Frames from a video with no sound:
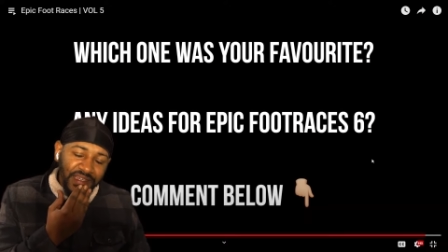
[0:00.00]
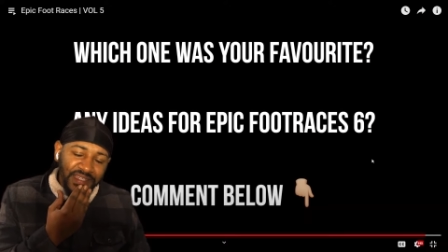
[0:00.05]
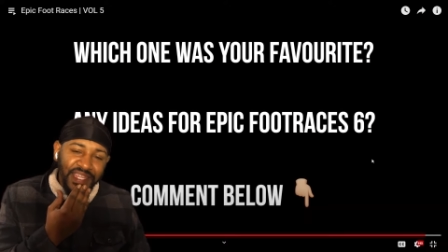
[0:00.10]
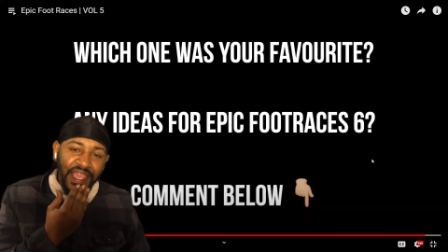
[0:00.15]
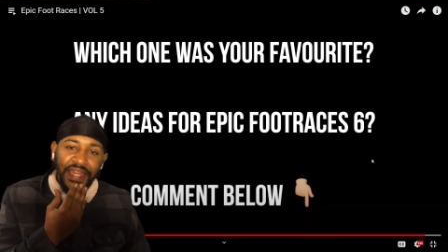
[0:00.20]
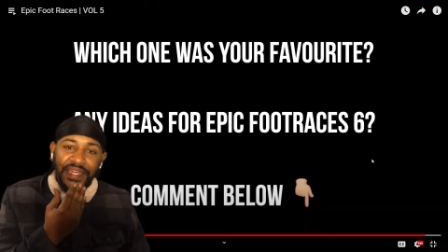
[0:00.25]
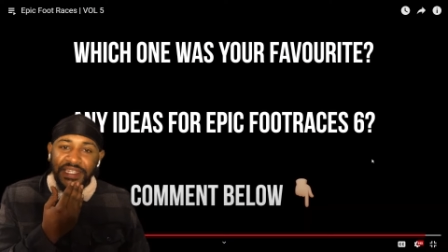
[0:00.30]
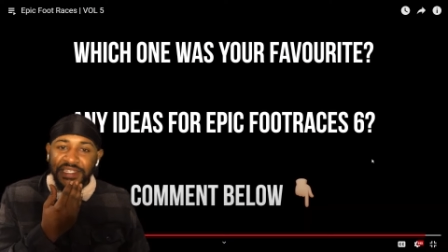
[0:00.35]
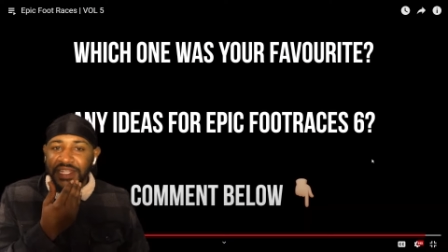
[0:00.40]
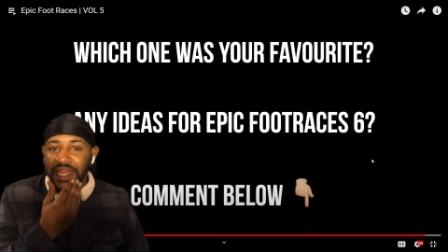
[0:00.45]

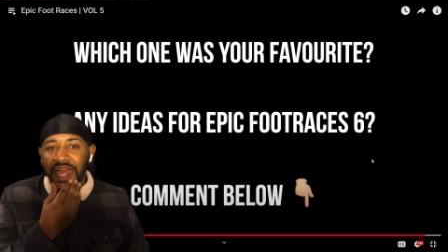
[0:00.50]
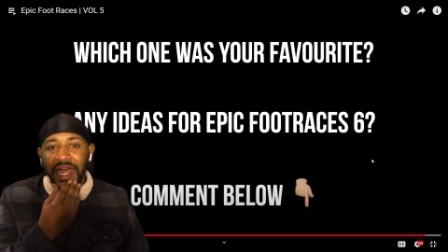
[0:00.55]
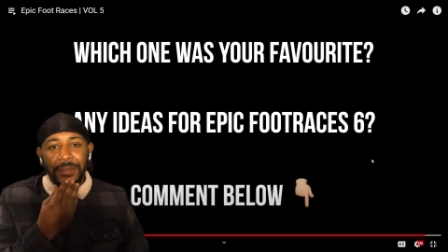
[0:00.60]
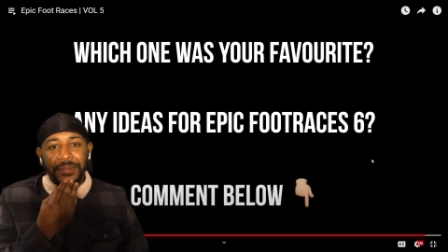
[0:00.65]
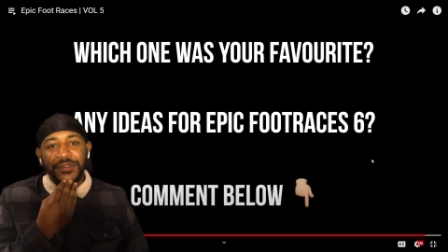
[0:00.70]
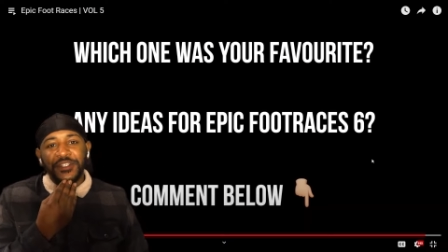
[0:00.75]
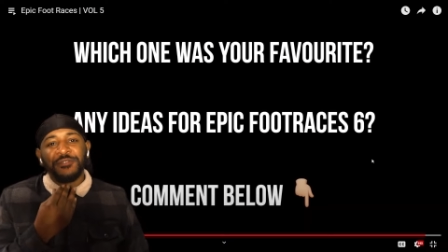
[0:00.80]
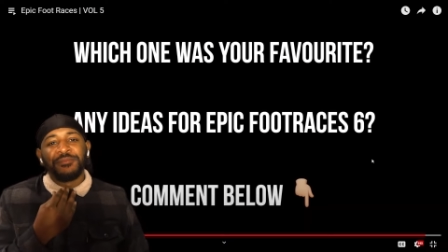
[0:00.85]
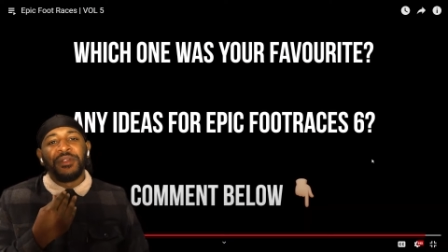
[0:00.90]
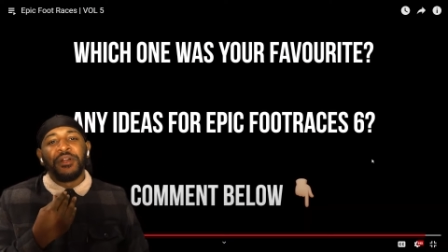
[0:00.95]
Teddy
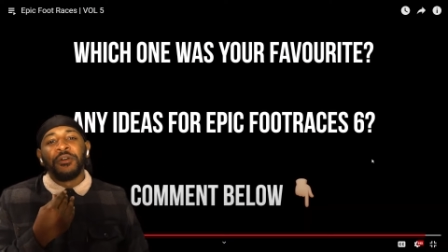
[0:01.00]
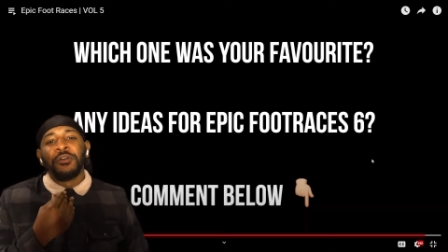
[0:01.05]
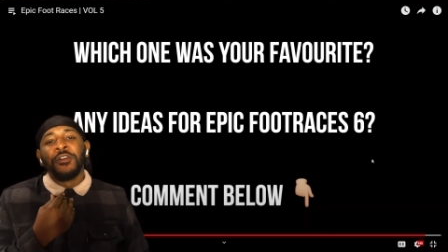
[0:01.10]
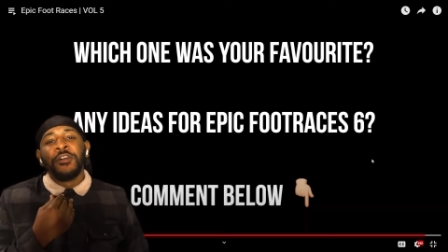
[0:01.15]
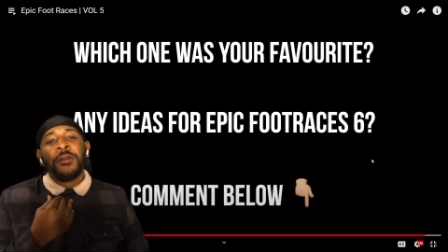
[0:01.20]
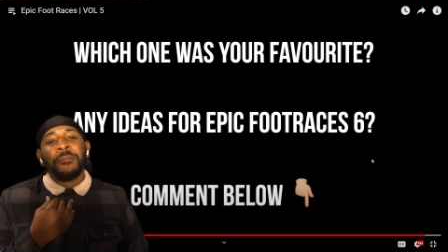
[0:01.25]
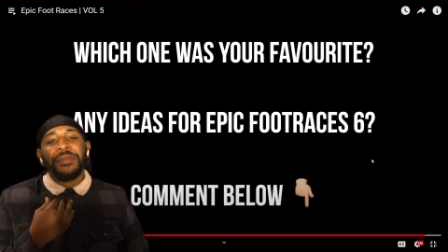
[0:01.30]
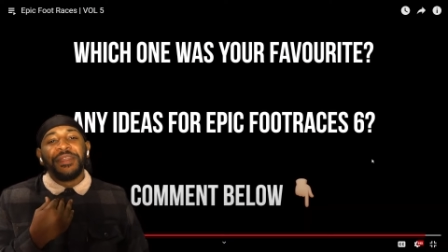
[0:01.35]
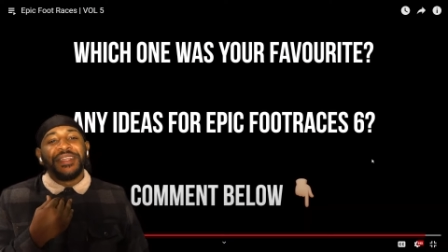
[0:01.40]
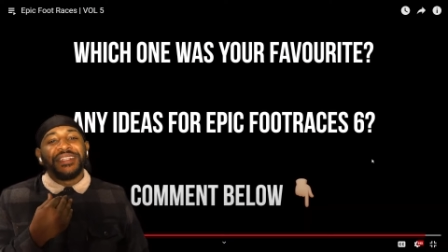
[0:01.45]
Thomas, bro,
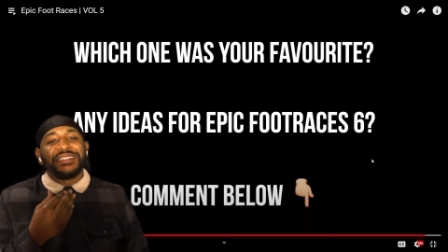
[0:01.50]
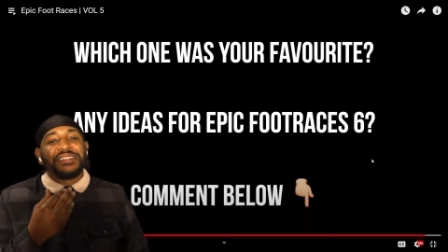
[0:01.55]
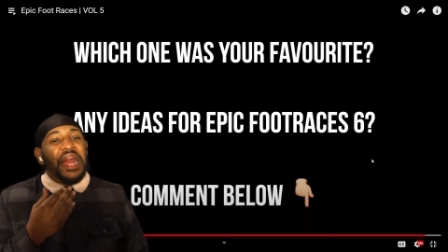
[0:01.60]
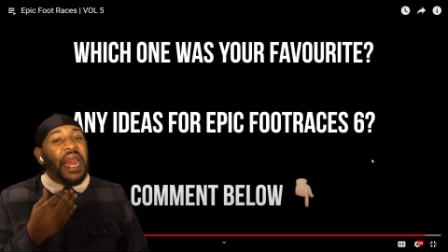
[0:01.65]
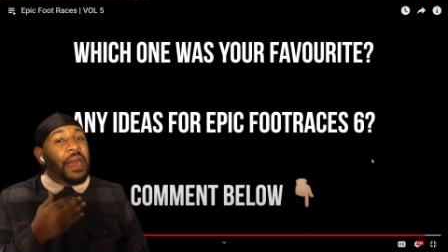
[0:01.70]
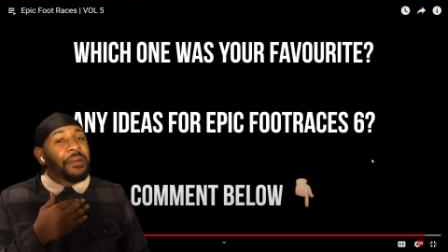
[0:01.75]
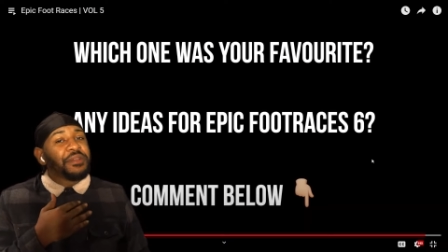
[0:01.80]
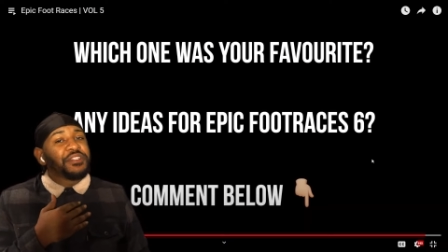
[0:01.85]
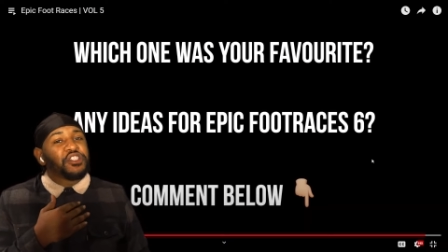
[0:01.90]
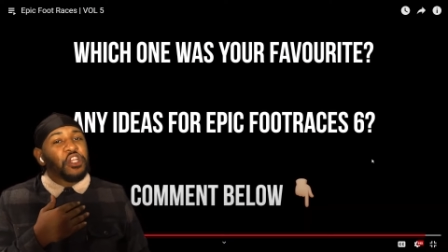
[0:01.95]
because
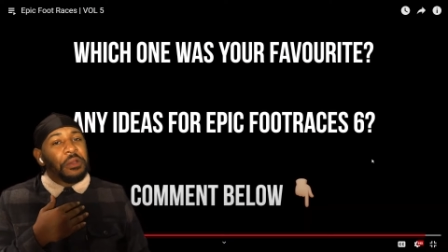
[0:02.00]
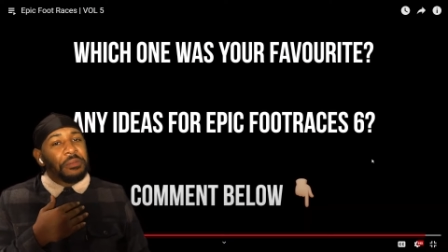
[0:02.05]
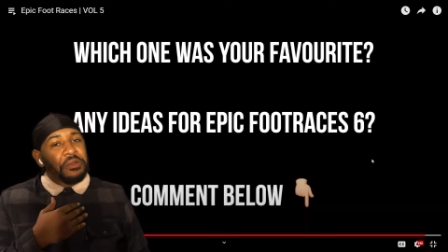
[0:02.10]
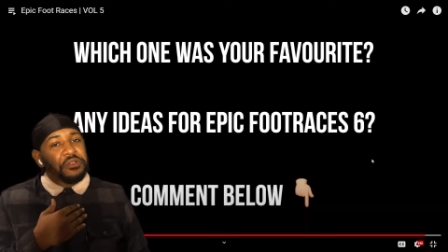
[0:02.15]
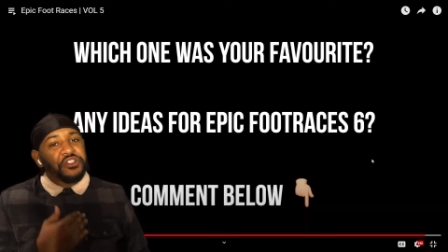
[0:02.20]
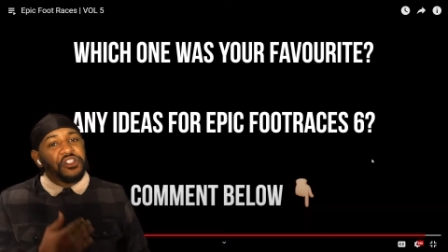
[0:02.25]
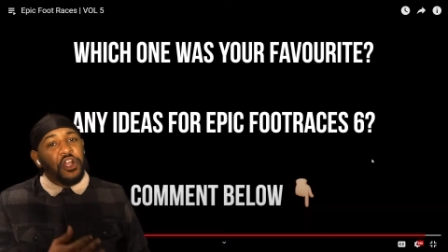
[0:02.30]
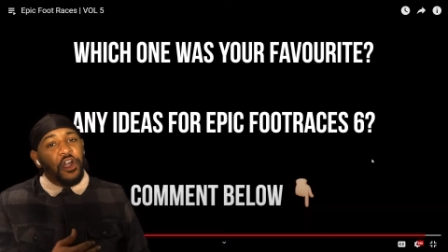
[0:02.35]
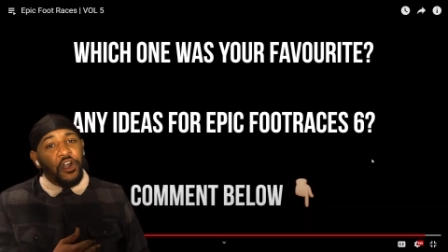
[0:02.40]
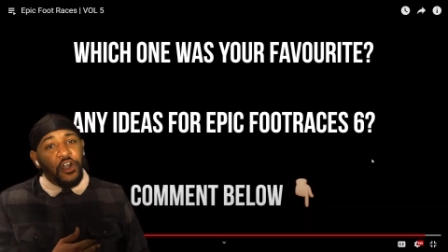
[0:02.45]
Thomas
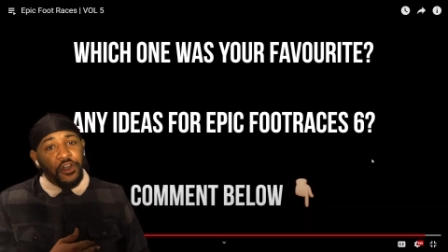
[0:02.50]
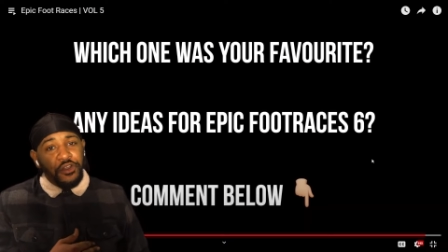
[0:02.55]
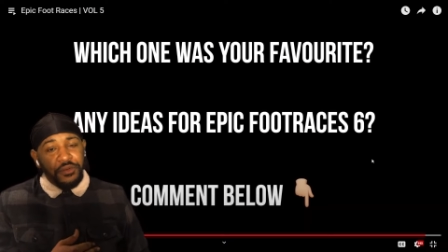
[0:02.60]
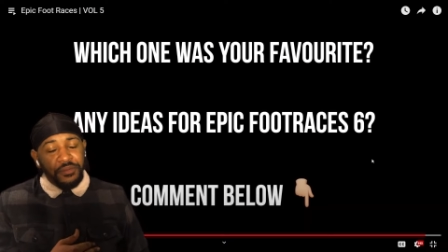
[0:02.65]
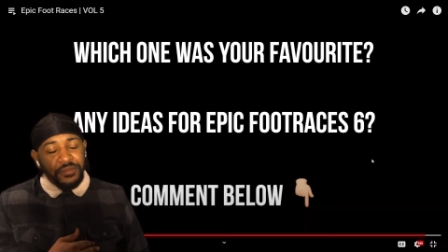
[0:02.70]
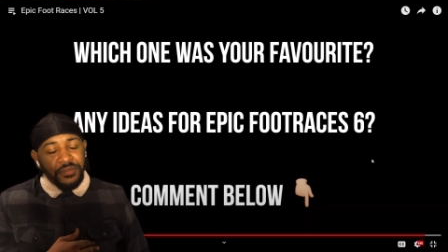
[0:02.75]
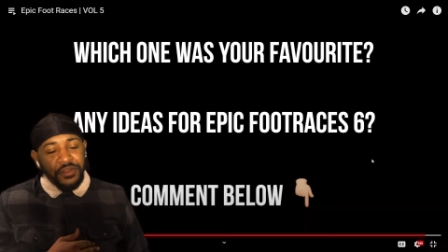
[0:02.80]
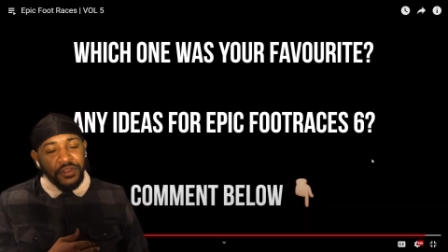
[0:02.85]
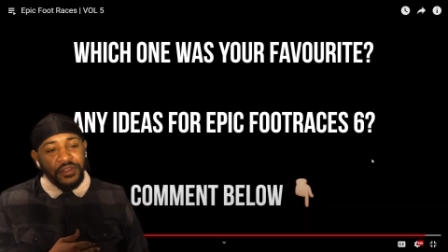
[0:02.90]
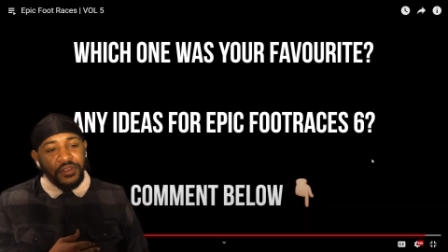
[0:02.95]
almost caught him,